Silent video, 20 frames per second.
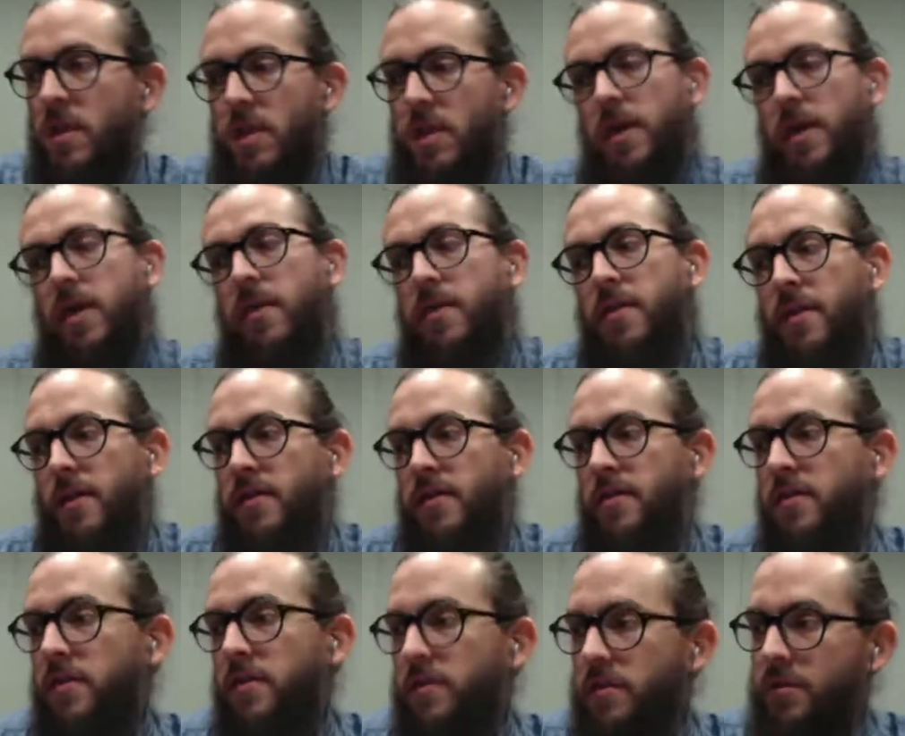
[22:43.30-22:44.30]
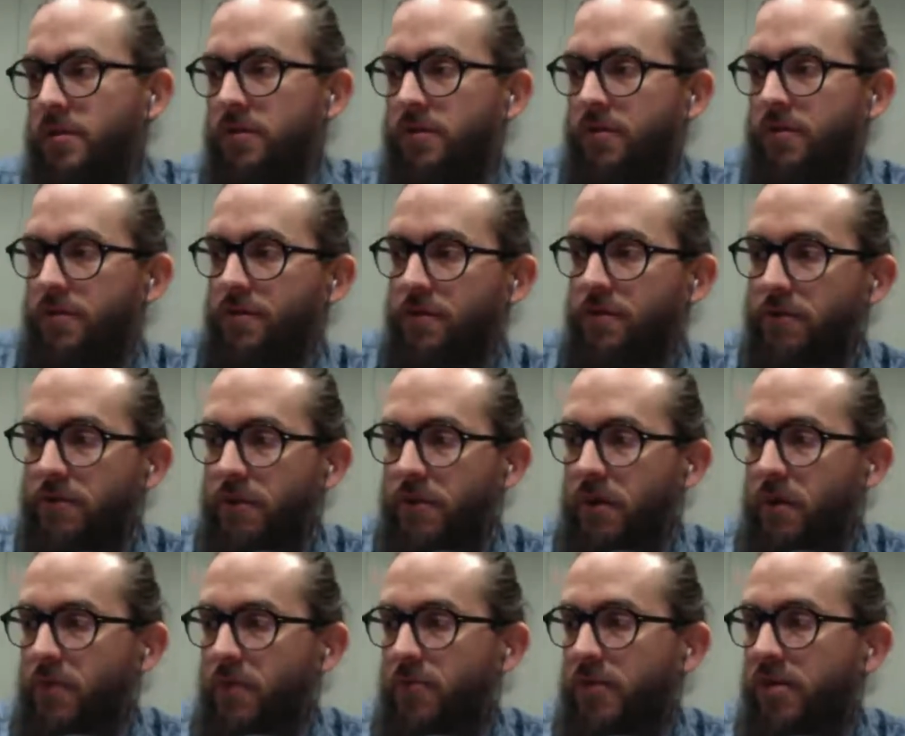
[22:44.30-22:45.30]
then the third
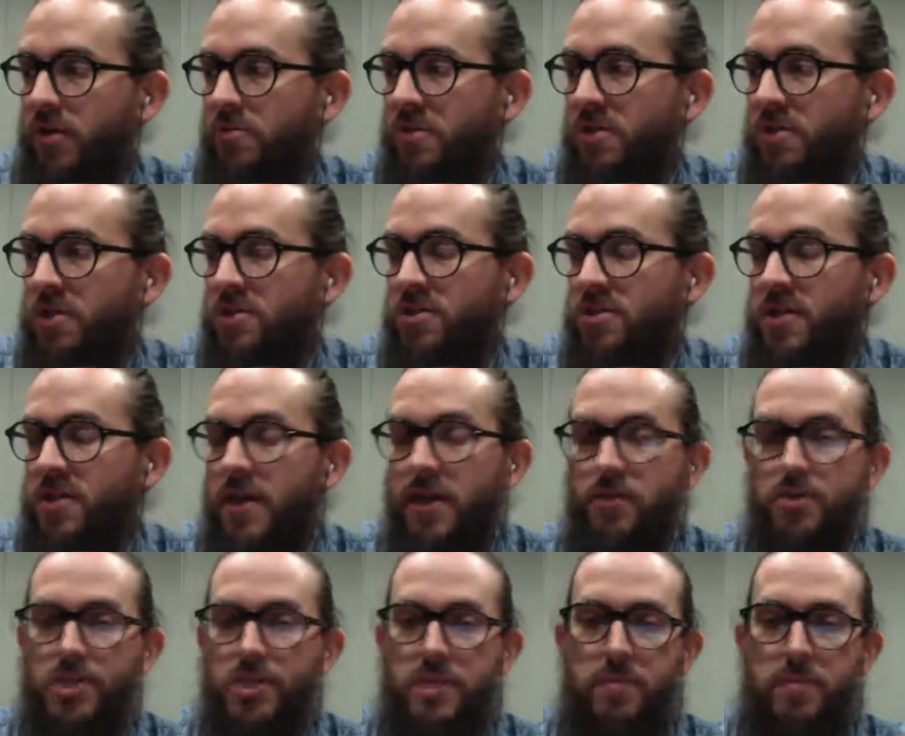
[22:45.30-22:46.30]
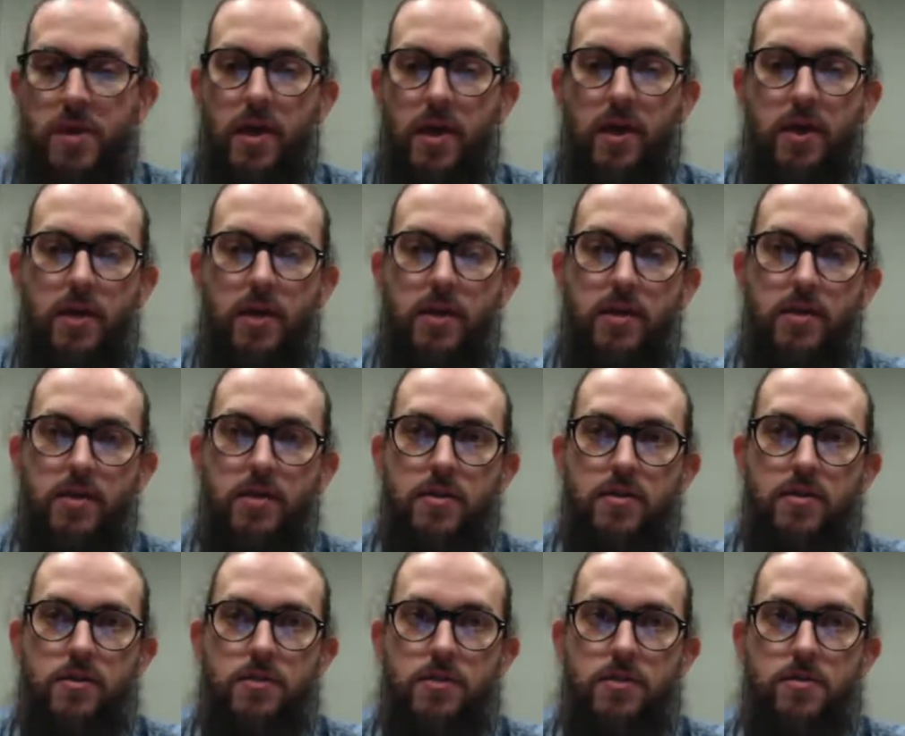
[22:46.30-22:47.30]
recommendation that I usually make
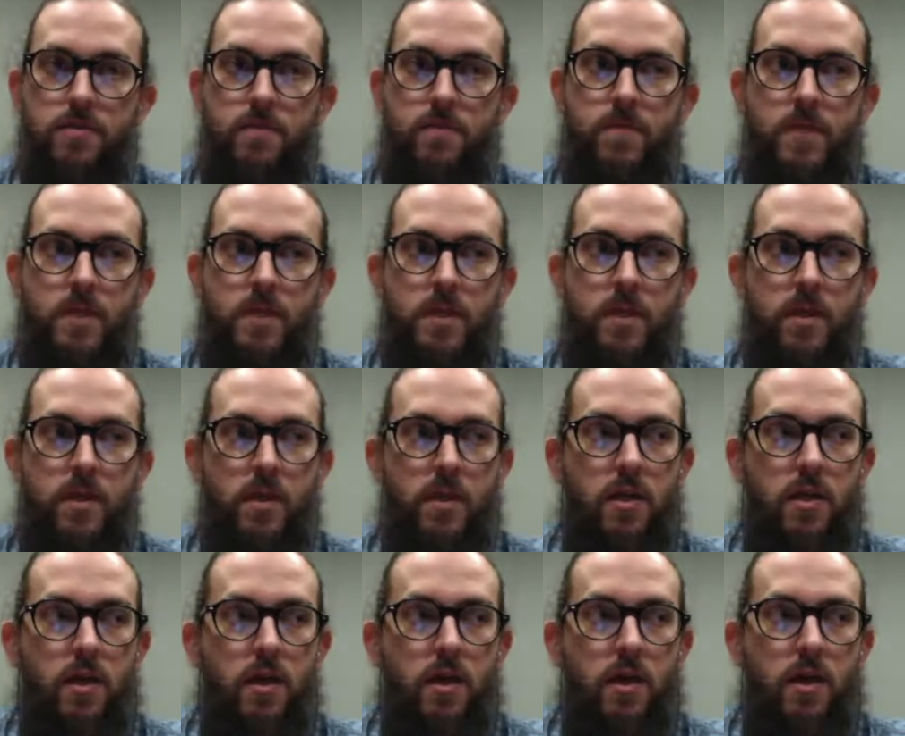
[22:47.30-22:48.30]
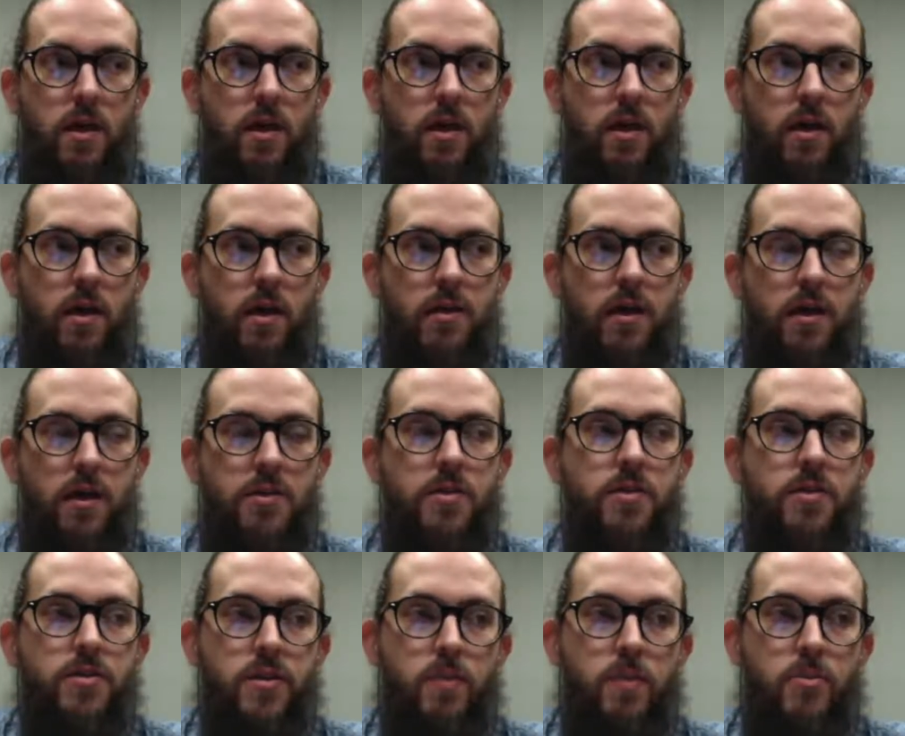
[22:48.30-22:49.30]
is, and the
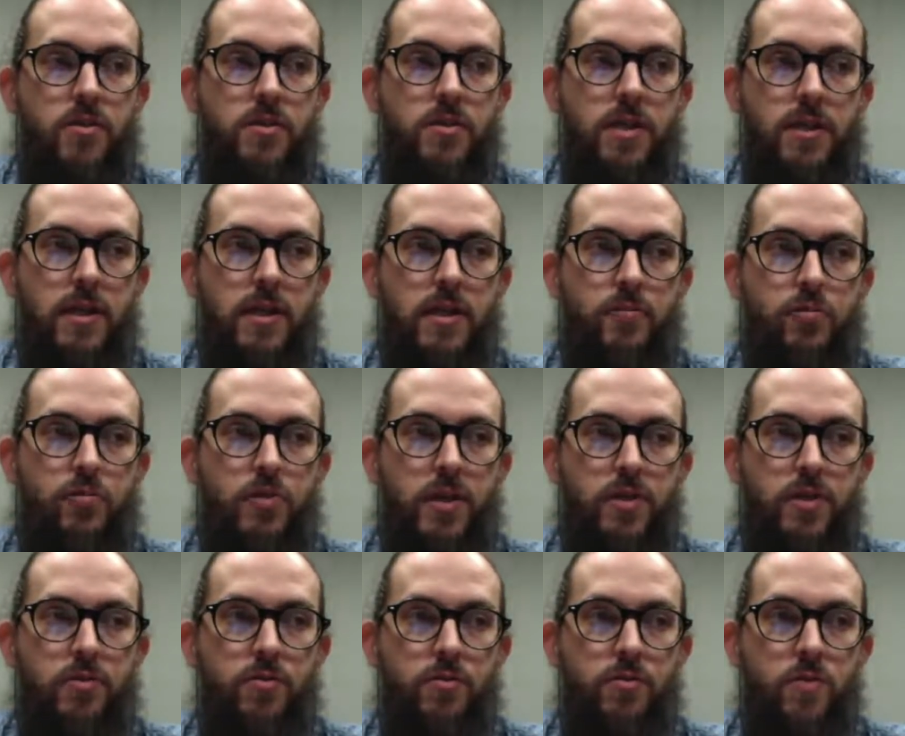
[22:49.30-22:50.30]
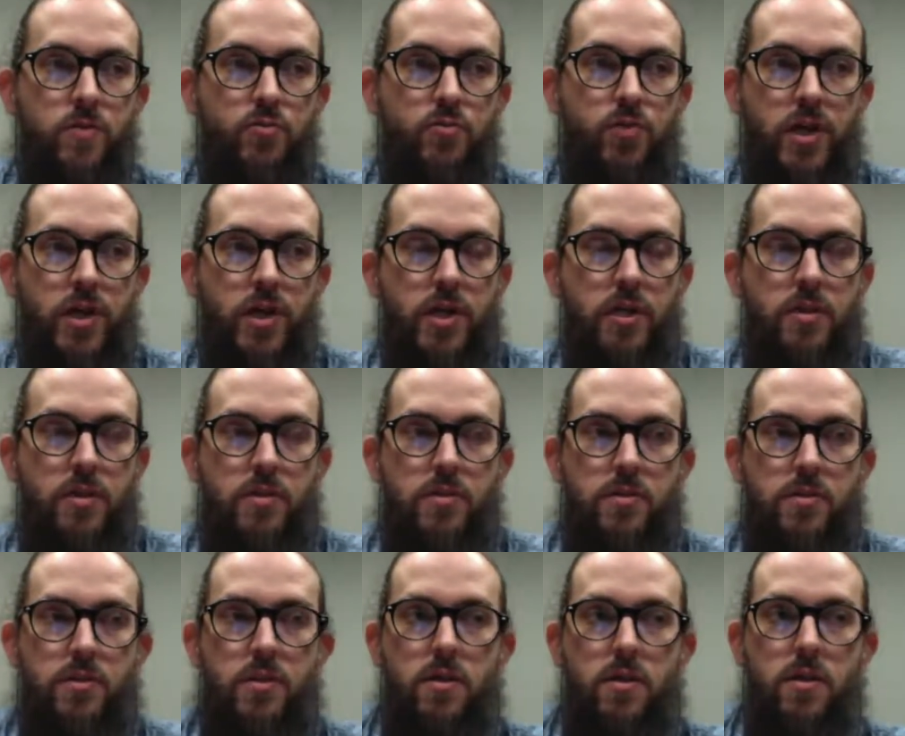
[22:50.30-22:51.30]
assumption that I'm trying to break
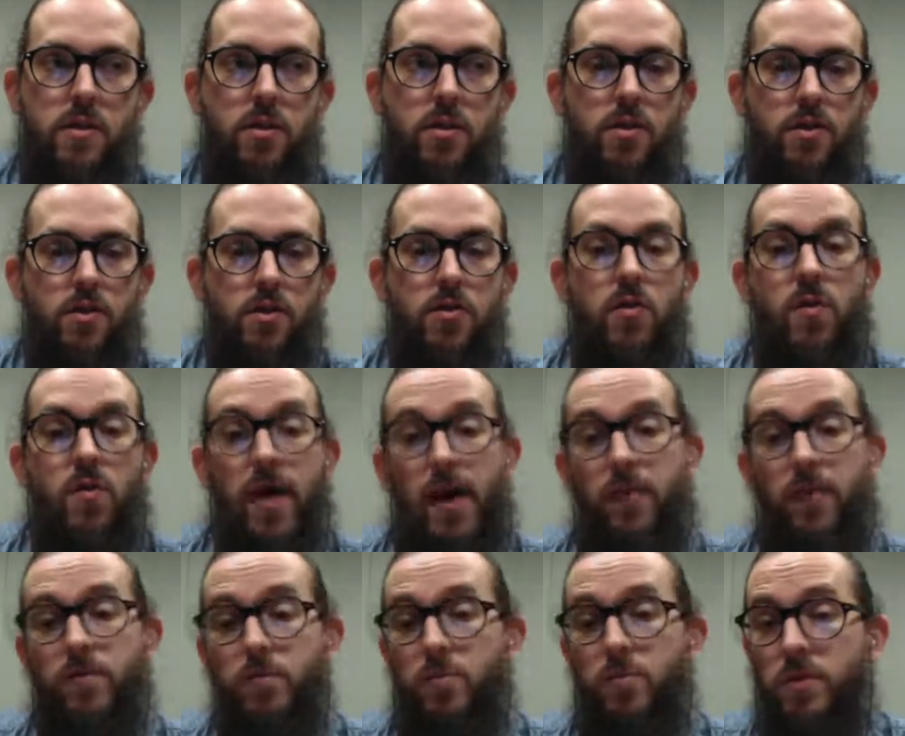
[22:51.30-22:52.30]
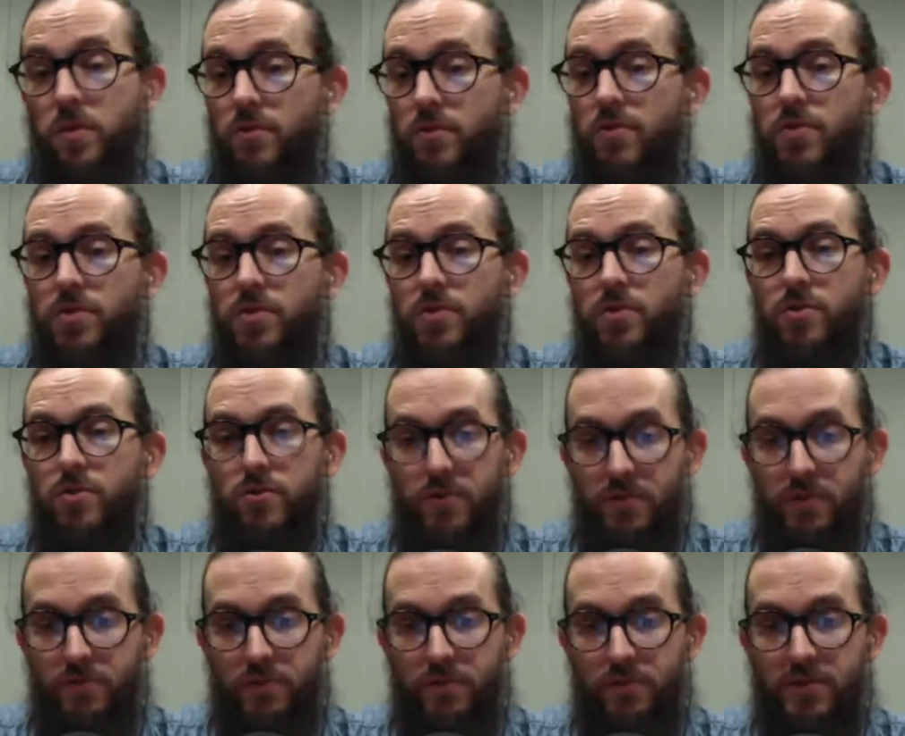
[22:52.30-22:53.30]
is, you don't have to be on social
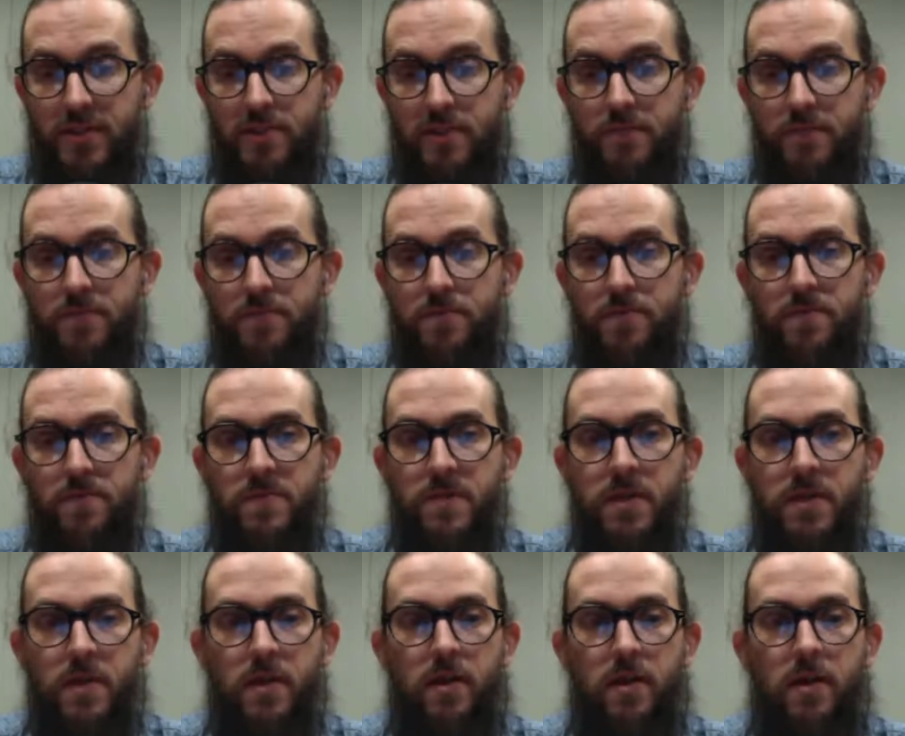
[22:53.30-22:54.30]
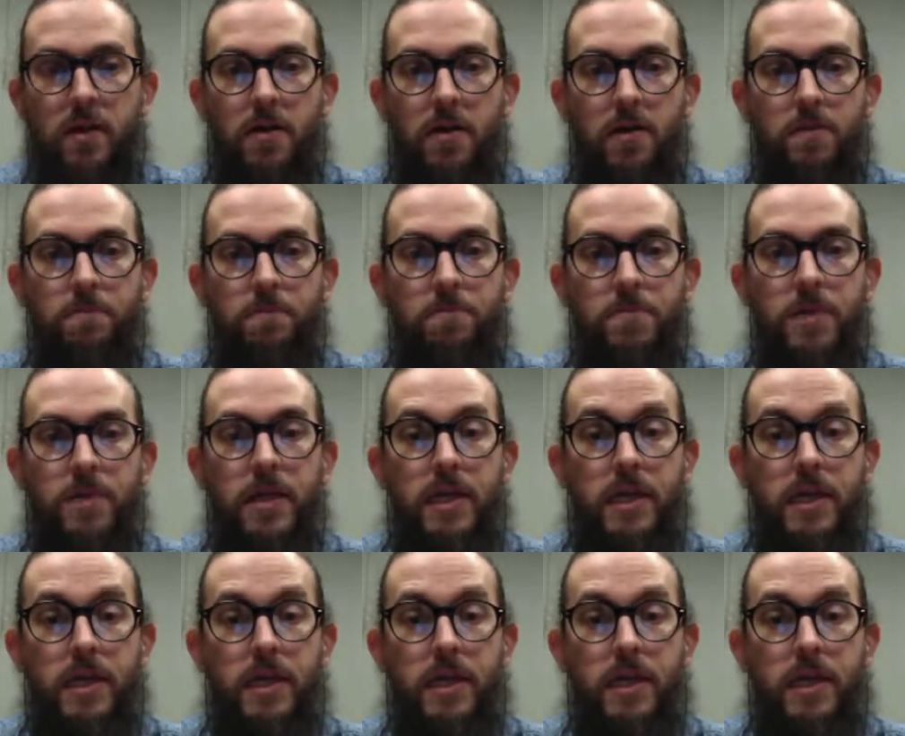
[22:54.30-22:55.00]
24/7.